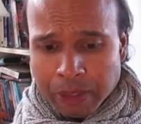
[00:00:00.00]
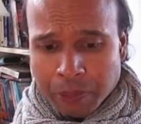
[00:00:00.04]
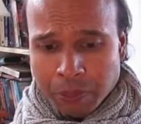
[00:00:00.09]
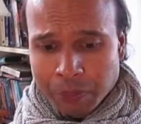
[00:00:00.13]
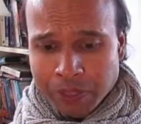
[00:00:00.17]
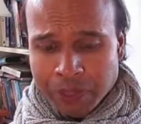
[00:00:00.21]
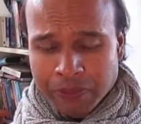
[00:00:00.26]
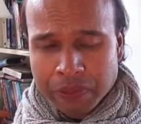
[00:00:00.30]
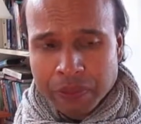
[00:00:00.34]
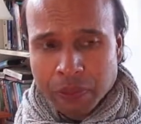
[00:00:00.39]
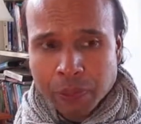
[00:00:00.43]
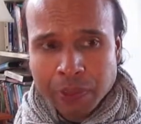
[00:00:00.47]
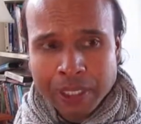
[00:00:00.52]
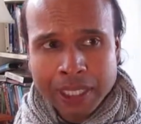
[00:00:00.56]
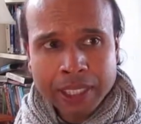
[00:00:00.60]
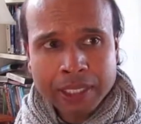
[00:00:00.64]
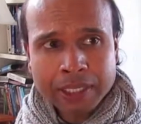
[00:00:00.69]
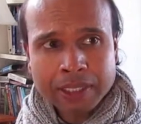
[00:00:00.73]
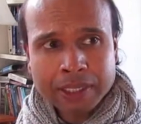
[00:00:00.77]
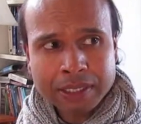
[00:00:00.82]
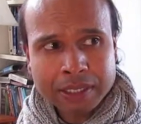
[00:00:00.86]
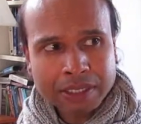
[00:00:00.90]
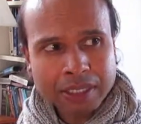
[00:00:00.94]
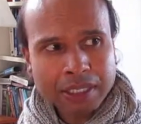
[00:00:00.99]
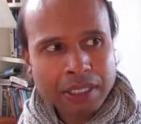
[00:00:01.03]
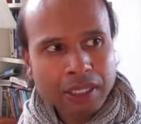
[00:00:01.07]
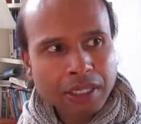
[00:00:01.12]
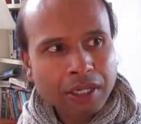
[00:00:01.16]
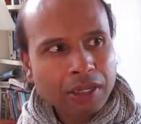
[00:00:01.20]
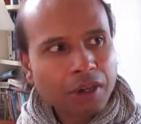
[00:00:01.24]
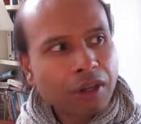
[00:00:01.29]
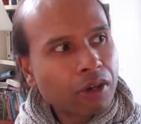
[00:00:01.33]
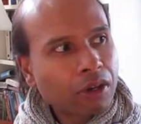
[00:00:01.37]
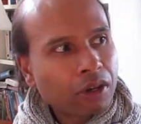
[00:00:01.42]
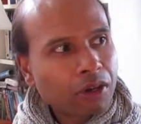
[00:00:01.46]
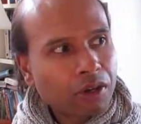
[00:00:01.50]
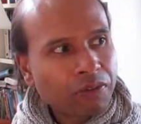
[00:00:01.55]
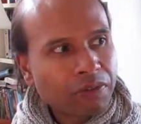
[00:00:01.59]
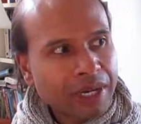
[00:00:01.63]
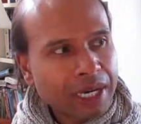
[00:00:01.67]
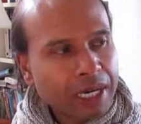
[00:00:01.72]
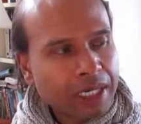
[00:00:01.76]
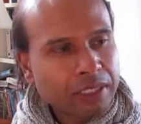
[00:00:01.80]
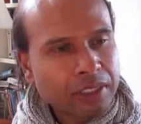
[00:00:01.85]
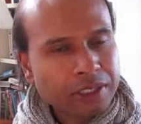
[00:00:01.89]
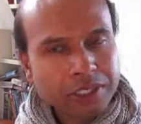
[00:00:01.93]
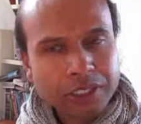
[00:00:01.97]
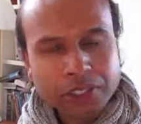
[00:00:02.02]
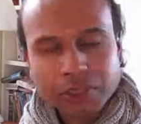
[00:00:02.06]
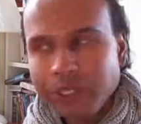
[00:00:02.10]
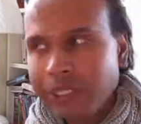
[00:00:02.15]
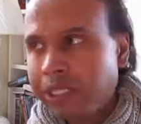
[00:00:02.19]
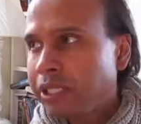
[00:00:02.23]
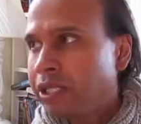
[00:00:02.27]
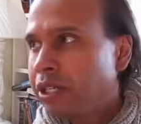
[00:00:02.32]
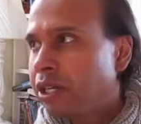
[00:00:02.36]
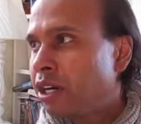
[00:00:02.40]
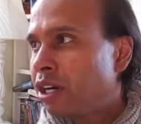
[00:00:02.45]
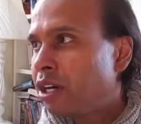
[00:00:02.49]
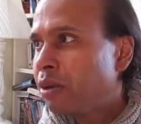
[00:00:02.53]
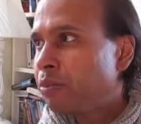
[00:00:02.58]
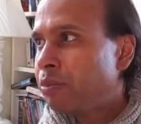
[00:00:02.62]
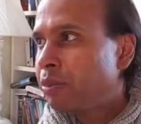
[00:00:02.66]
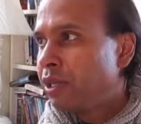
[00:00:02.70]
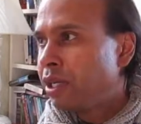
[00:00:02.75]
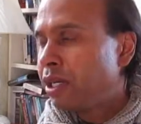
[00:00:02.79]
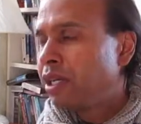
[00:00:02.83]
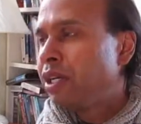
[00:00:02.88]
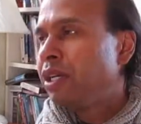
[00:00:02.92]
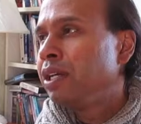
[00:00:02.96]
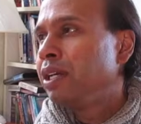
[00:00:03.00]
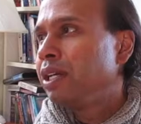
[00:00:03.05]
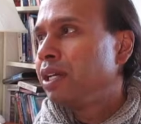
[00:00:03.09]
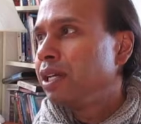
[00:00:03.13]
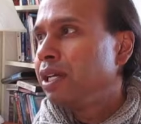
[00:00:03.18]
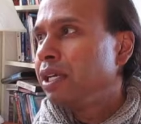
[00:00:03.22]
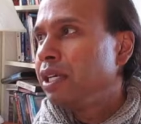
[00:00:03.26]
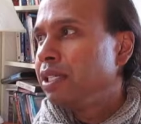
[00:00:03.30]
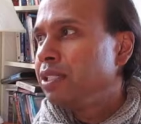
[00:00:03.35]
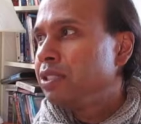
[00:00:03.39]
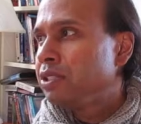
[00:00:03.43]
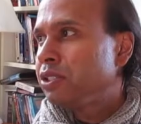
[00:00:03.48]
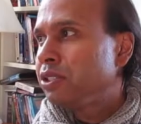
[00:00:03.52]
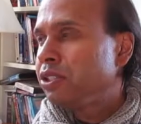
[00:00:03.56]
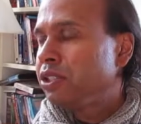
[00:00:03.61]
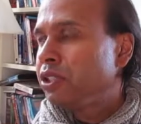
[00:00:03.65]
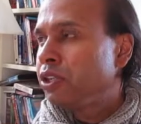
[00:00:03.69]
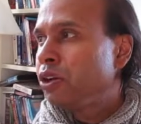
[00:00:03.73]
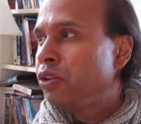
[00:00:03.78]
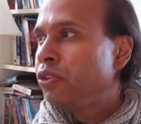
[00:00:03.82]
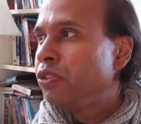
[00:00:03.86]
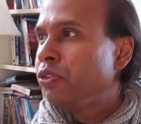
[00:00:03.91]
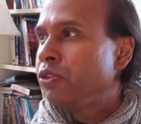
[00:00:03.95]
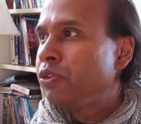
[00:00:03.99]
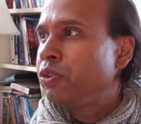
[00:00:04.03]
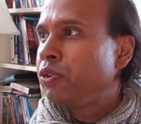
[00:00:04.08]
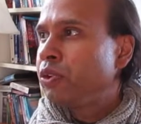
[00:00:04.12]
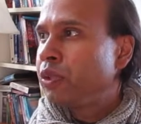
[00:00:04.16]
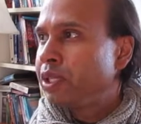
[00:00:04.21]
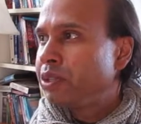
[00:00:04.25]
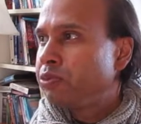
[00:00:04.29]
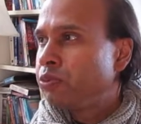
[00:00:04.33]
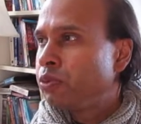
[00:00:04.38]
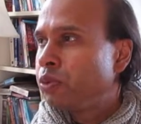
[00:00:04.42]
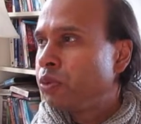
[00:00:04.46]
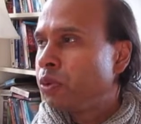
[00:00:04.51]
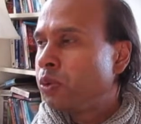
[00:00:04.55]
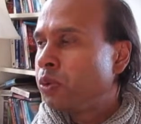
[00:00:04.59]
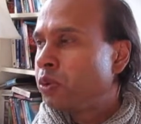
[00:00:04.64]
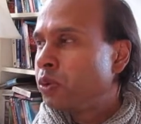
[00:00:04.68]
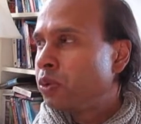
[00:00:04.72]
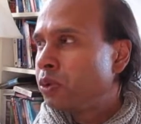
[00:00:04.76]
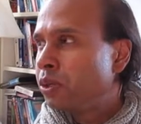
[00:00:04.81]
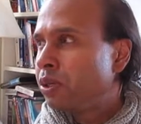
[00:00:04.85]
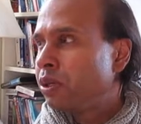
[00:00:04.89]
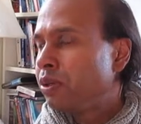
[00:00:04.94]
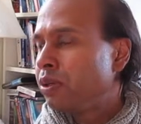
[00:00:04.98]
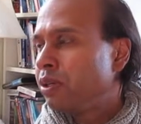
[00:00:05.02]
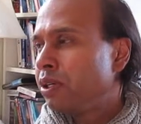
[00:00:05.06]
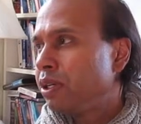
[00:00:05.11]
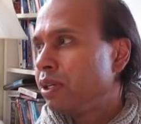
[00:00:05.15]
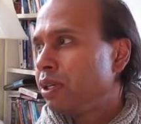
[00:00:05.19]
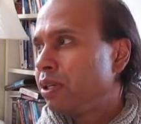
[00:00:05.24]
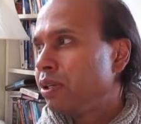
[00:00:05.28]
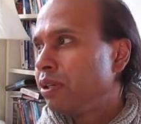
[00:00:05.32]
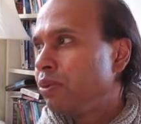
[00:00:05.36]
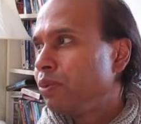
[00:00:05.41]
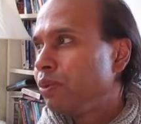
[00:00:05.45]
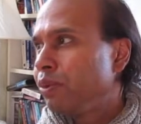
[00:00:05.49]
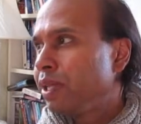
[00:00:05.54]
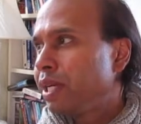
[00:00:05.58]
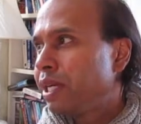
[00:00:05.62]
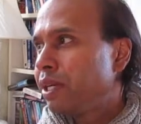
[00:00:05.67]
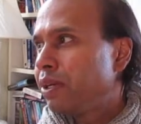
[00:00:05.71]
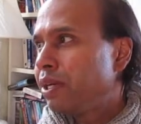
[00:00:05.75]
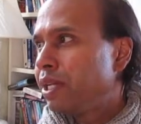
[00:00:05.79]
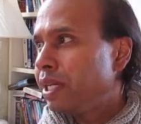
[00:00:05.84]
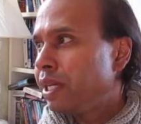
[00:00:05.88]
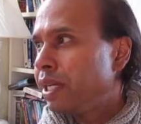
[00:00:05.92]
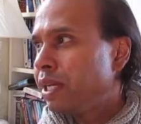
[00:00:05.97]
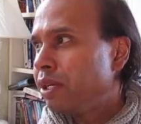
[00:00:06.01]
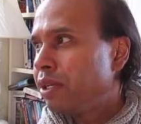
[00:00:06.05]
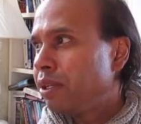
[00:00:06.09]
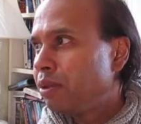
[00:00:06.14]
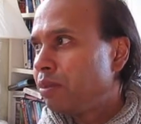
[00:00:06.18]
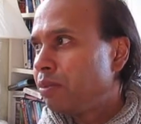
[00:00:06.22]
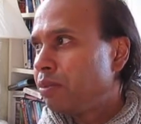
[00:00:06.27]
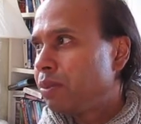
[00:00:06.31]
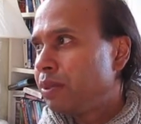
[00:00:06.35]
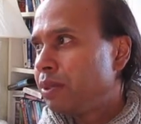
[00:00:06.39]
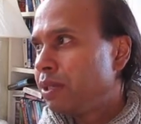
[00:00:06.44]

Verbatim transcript: one of the ways of undoing karma is to go through it raw without any help.